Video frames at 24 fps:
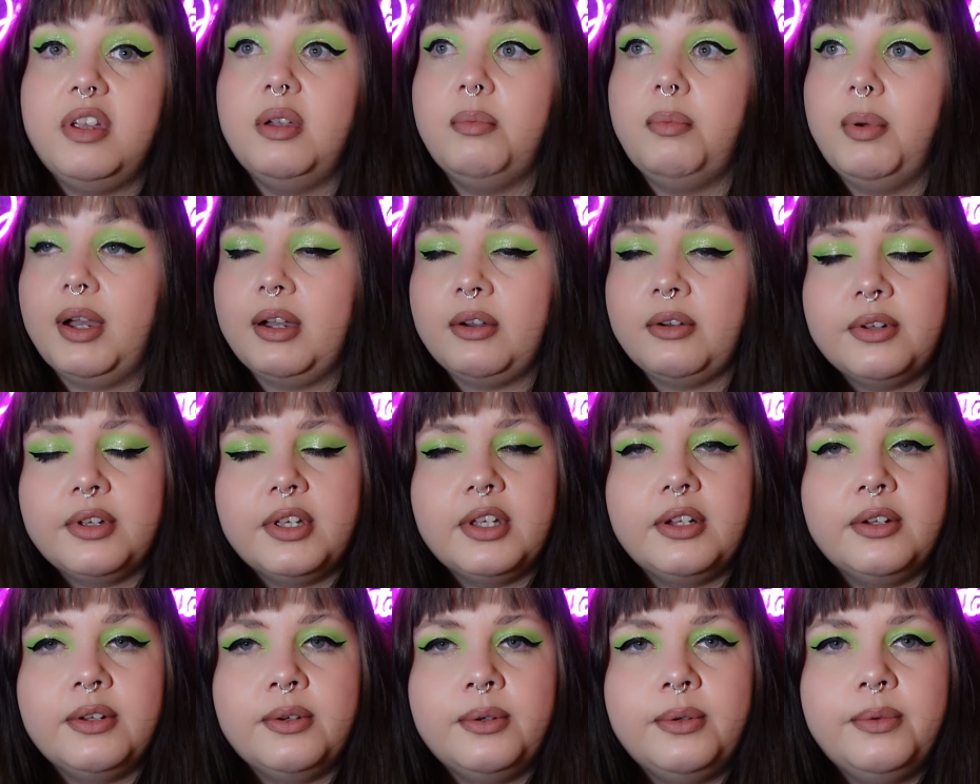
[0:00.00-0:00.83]
about,
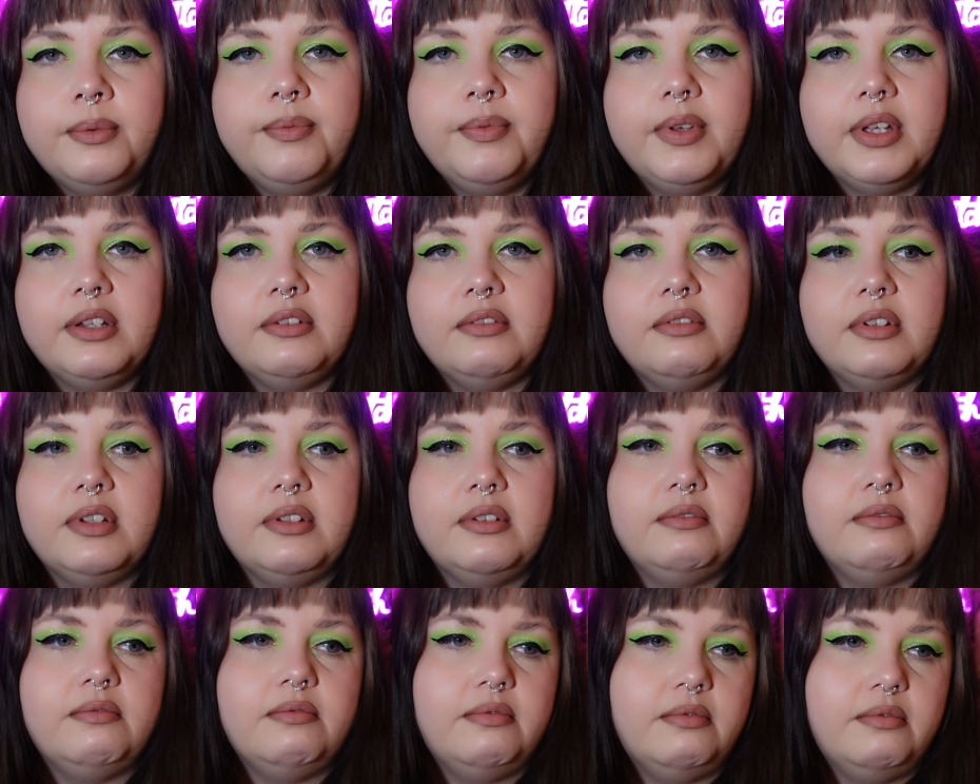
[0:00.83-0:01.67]
you know, and
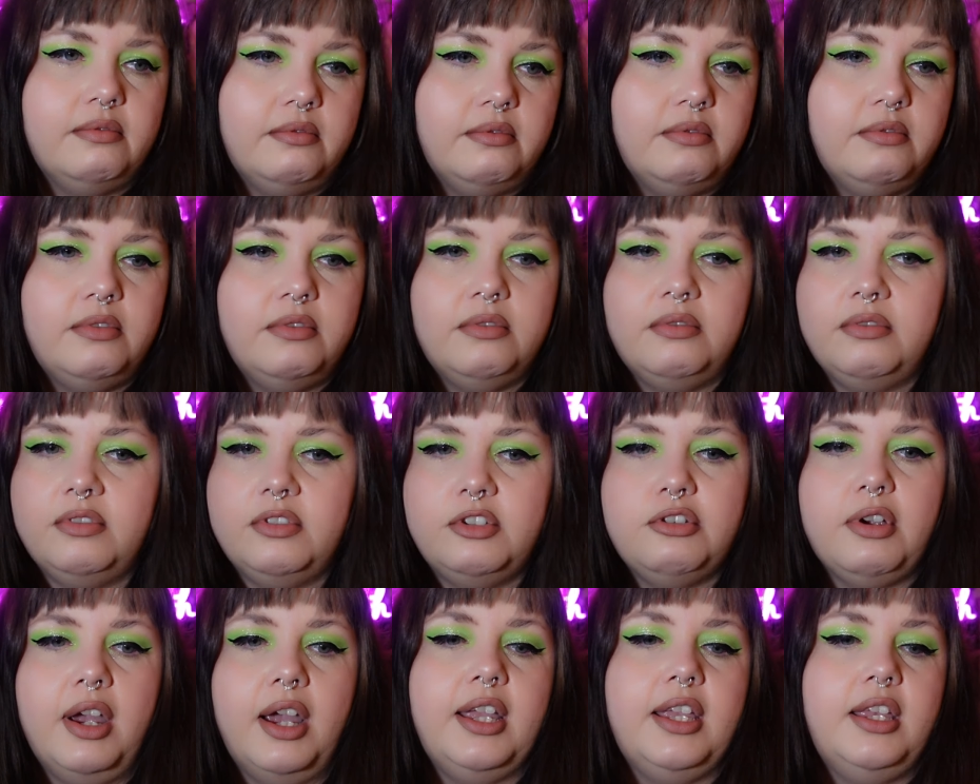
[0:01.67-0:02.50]

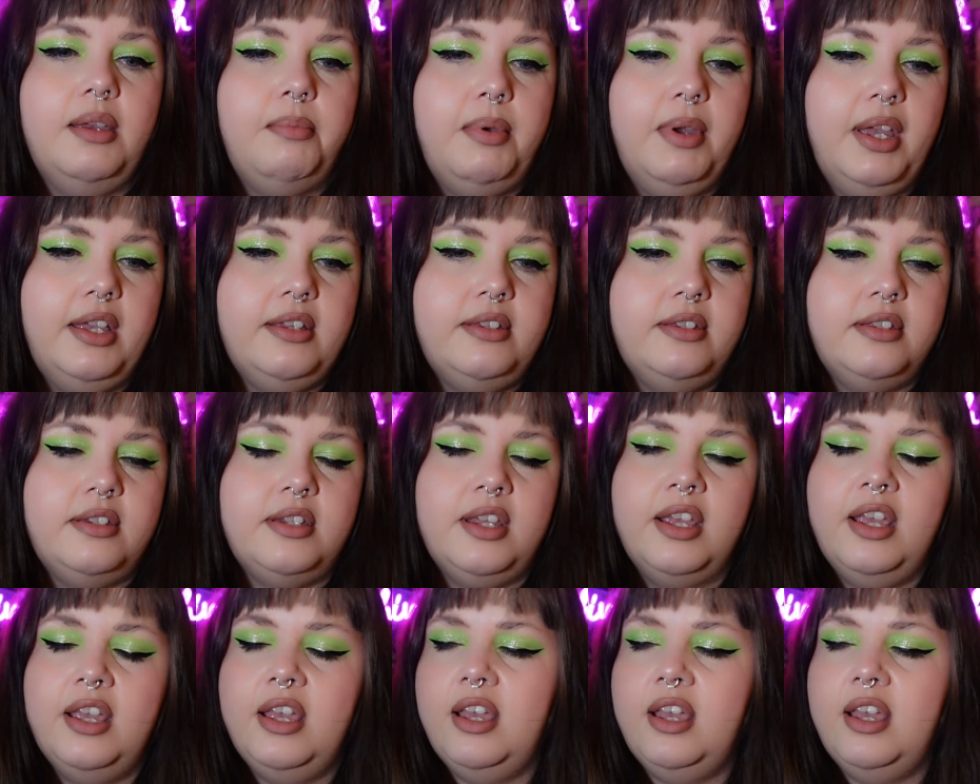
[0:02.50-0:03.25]
try your best.